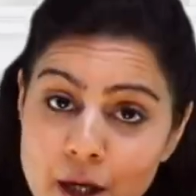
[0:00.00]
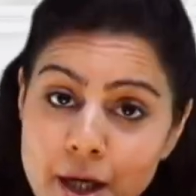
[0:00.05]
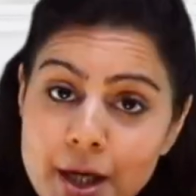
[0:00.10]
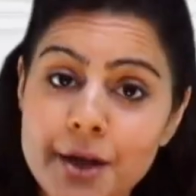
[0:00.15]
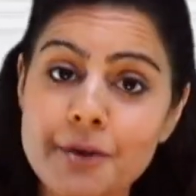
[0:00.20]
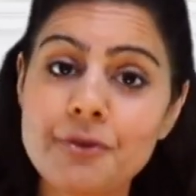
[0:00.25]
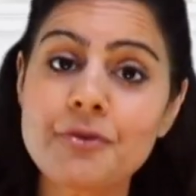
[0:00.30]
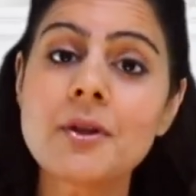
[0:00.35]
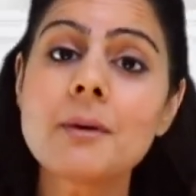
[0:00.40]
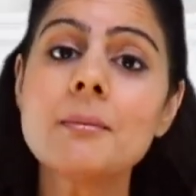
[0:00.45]

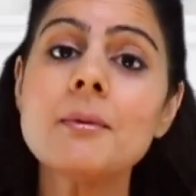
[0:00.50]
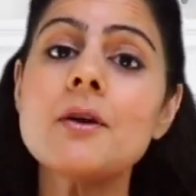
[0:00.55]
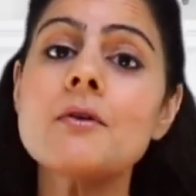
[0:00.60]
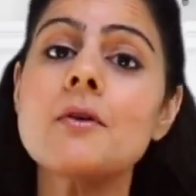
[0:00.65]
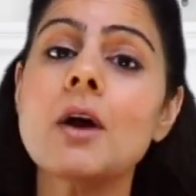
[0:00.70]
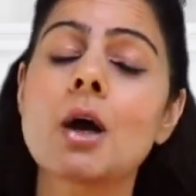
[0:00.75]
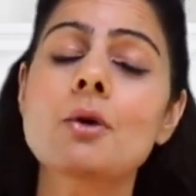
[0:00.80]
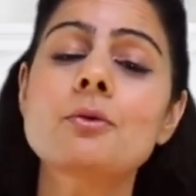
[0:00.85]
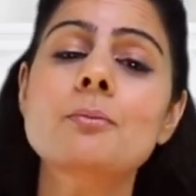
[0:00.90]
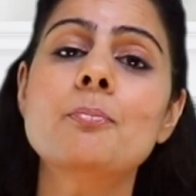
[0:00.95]
Give them a
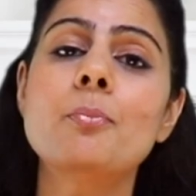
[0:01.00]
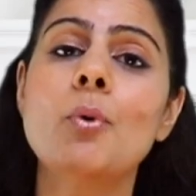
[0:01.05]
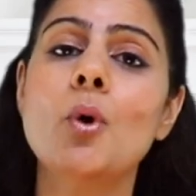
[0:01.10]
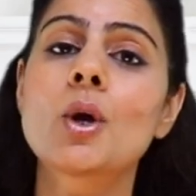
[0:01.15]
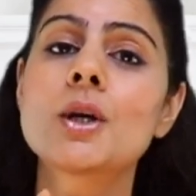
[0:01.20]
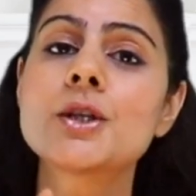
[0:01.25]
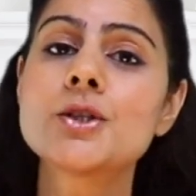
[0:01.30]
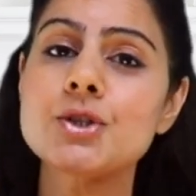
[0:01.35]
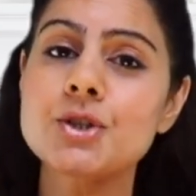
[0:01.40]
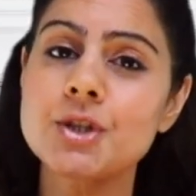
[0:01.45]
round
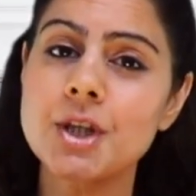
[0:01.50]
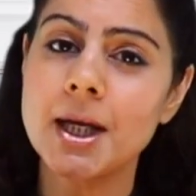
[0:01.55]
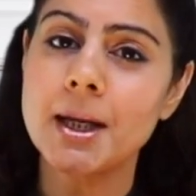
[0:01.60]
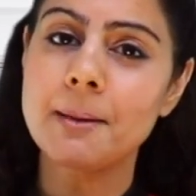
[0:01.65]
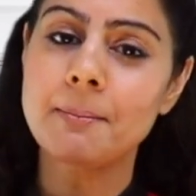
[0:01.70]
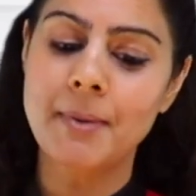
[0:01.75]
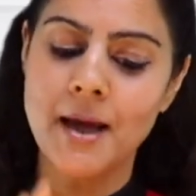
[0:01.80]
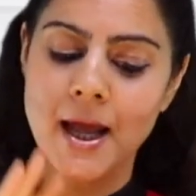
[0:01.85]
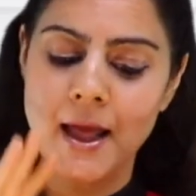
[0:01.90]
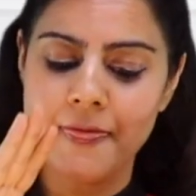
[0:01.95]
ball
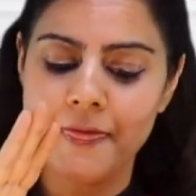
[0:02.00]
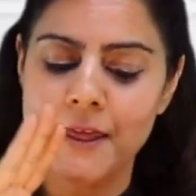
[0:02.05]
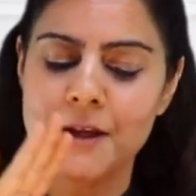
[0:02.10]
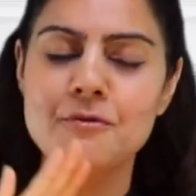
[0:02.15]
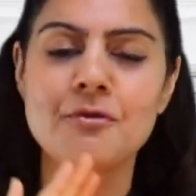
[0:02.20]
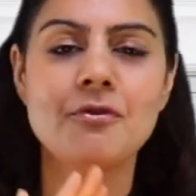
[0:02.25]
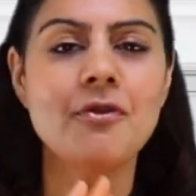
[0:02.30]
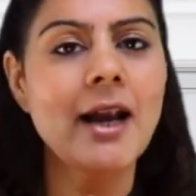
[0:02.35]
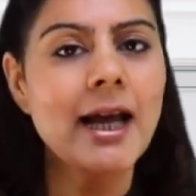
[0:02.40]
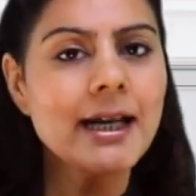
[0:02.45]
shape and
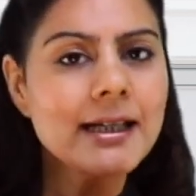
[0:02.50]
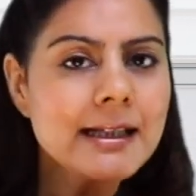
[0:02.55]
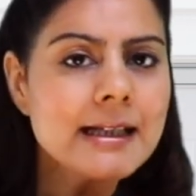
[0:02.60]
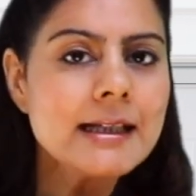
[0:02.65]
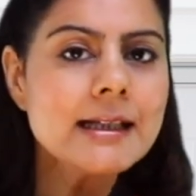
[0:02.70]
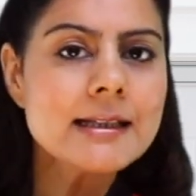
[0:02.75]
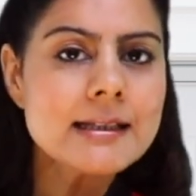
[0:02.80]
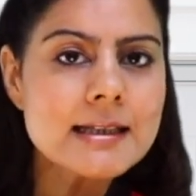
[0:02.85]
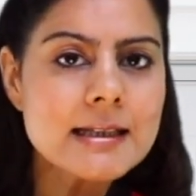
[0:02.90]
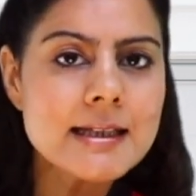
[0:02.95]
then
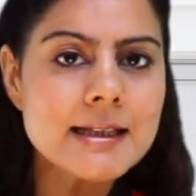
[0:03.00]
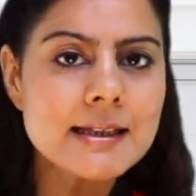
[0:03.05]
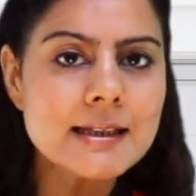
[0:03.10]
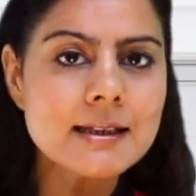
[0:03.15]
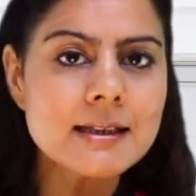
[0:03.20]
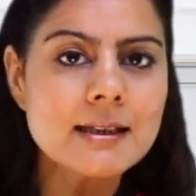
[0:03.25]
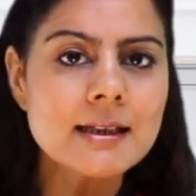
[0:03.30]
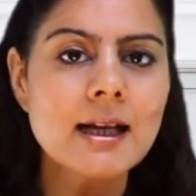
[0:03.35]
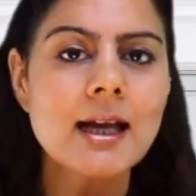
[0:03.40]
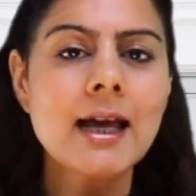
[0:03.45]
flatten it a
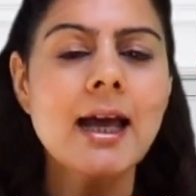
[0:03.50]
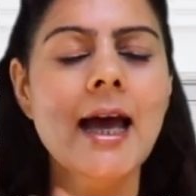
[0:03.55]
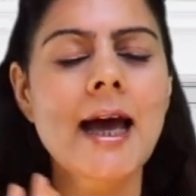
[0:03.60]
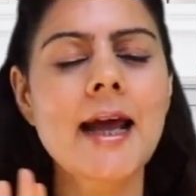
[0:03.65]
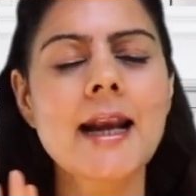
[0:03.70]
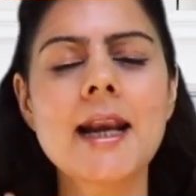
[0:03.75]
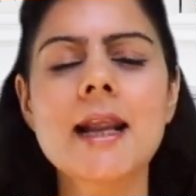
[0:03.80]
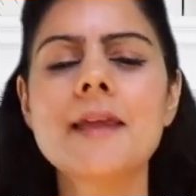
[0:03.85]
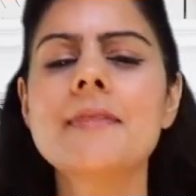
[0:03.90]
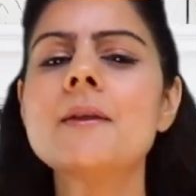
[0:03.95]
little
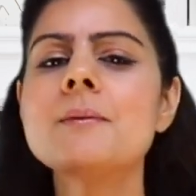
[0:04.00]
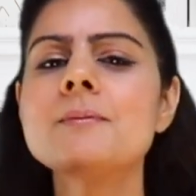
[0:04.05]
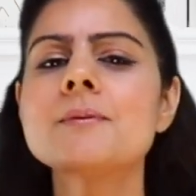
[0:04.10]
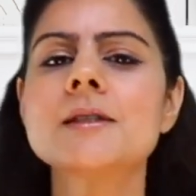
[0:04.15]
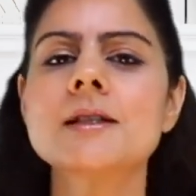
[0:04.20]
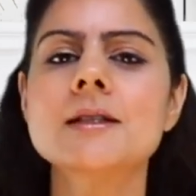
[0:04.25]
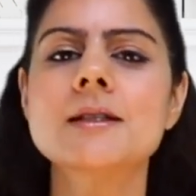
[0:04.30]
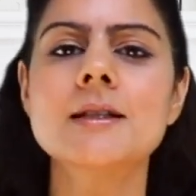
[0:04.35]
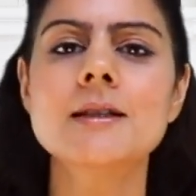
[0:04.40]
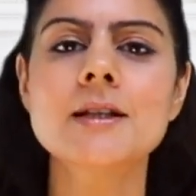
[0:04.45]
and let them
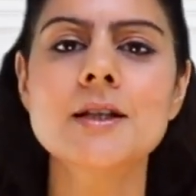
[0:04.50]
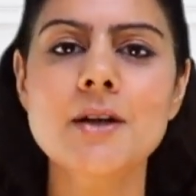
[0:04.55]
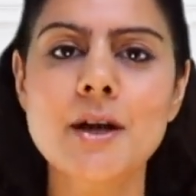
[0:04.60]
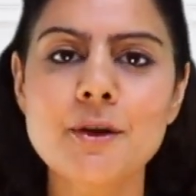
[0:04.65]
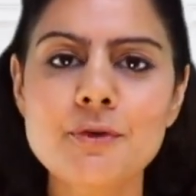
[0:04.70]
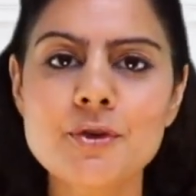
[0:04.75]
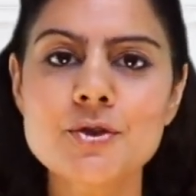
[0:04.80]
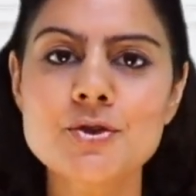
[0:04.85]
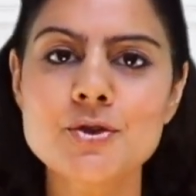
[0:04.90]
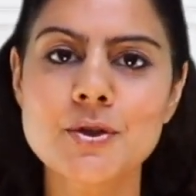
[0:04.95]
sit in the
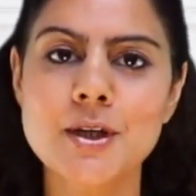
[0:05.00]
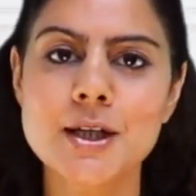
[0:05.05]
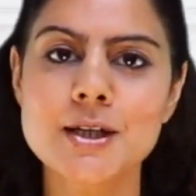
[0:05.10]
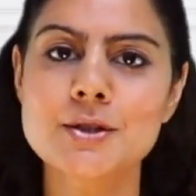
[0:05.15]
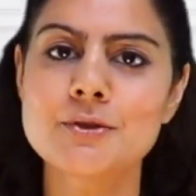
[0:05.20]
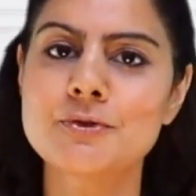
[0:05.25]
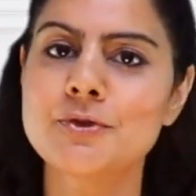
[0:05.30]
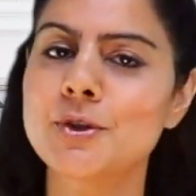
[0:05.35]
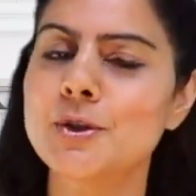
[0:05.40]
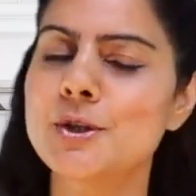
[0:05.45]

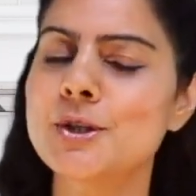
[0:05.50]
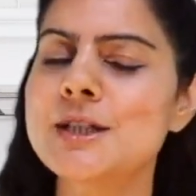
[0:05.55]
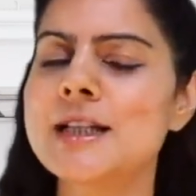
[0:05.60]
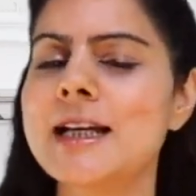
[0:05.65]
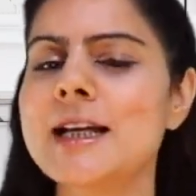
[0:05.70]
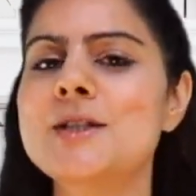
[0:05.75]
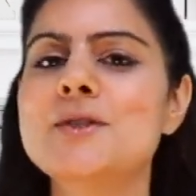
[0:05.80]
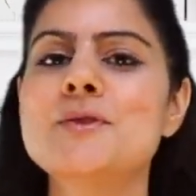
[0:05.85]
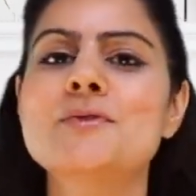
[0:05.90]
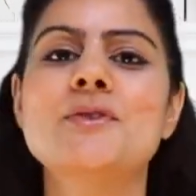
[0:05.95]
refrigerator for good
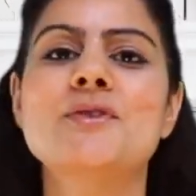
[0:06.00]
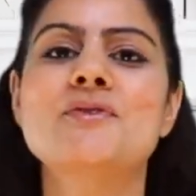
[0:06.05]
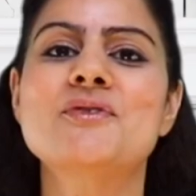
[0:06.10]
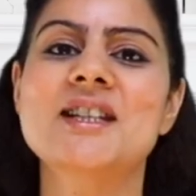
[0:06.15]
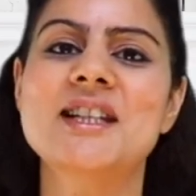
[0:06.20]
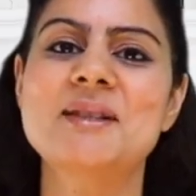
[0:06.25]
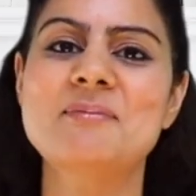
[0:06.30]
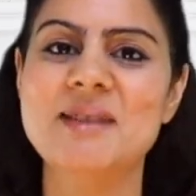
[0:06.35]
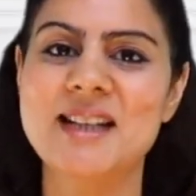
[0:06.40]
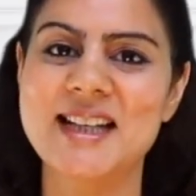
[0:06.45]
10 to
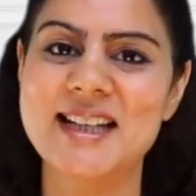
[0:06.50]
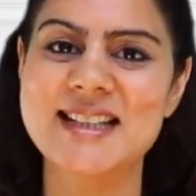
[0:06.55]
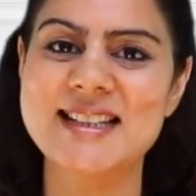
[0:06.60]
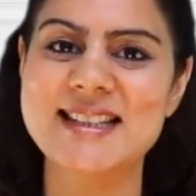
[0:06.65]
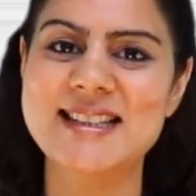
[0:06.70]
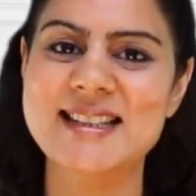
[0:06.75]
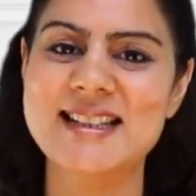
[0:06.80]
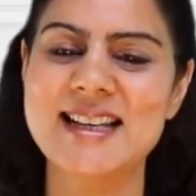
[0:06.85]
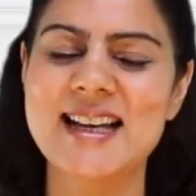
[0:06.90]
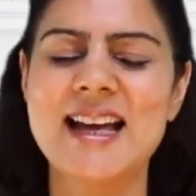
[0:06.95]
15
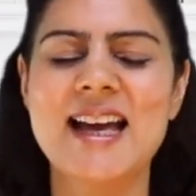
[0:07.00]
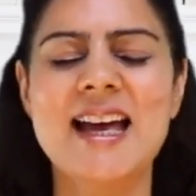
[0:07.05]
minutes.